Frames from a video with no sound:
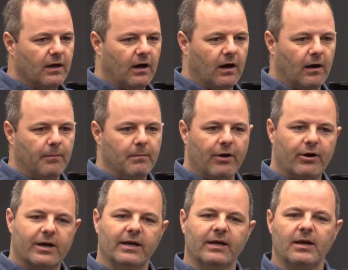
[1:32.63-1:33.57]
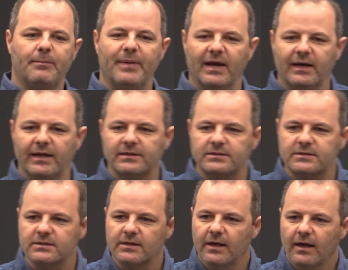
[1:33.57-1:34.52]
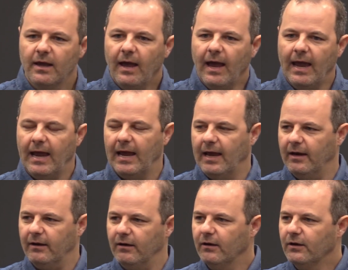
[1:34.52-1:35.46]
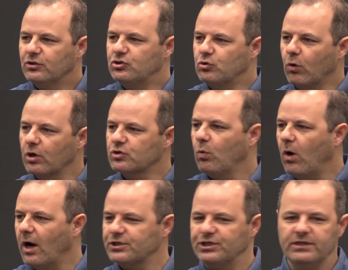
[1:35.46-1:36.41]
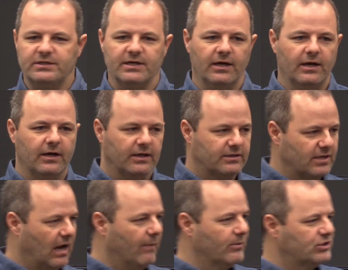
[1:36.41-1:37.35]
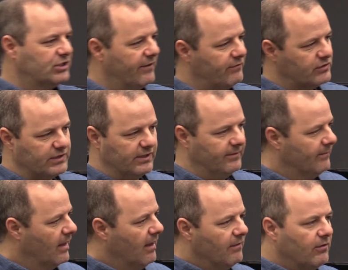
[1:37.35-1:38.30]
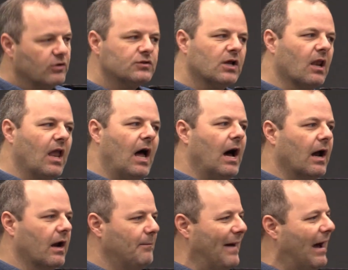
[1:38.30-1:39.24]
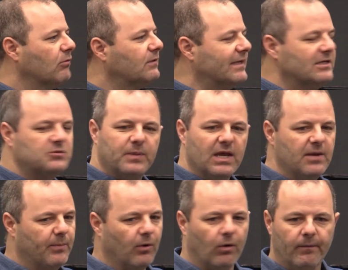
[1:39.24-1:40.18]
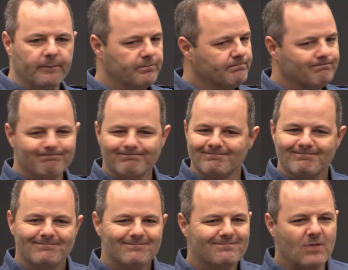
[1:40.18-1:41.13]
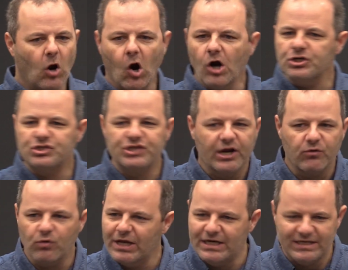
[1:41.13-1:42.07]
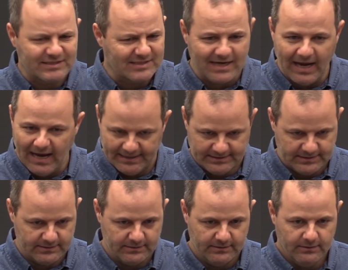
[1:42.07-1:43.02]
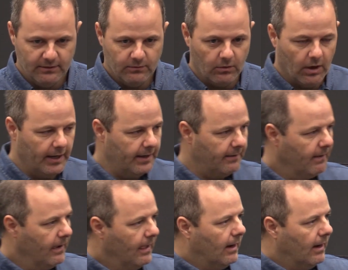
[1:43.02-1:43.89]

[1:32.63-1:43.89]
American independence and George Washington and Thomas Jefferson, there's a lot about these people aren't generally discussed, right?